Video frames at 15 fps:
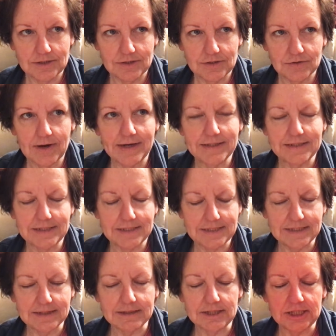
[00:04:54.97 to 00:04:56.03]
tried as
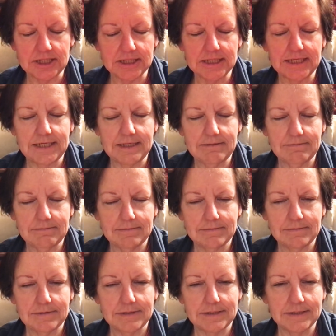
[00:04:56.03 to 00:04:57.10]
diligently
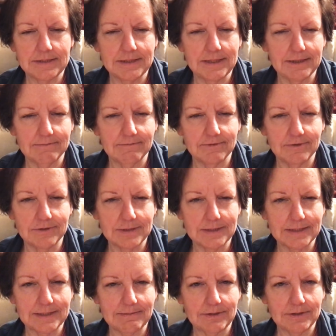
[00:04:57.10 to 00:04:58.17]
to seek him first
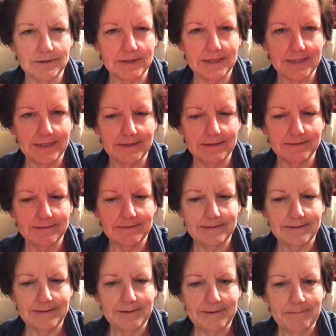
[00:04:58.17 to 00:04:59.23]
as I'm trying now.
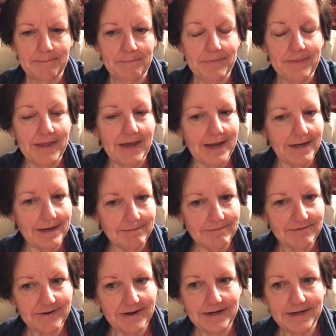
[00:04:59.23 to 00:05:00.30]
And I'm
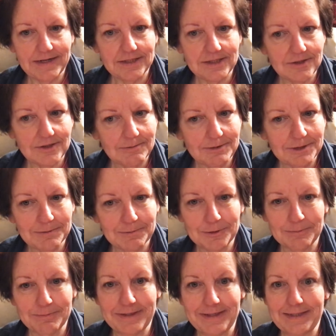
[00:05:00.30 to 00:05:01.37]
finding so much more
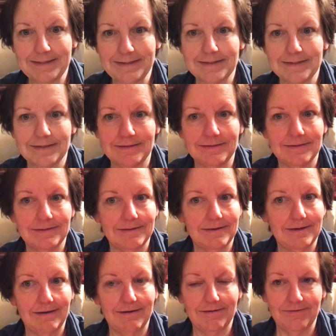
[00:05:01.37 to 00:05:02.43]
peace,
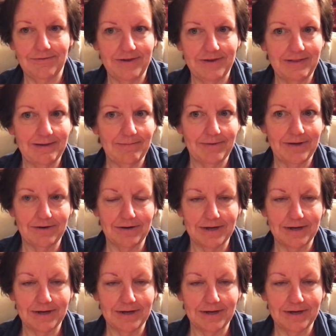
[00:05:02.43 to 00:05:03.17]
feeling better